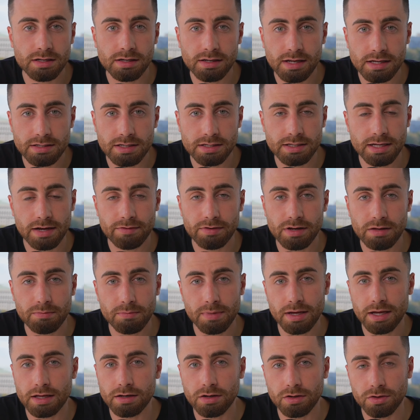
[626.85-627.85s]
necessarily
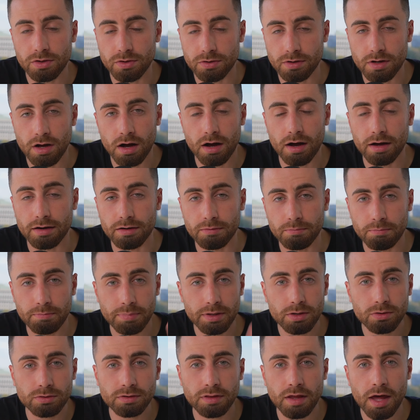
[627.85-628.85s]
mean you can't
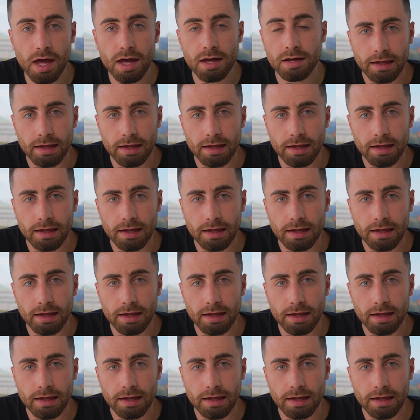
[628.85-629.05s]
build there.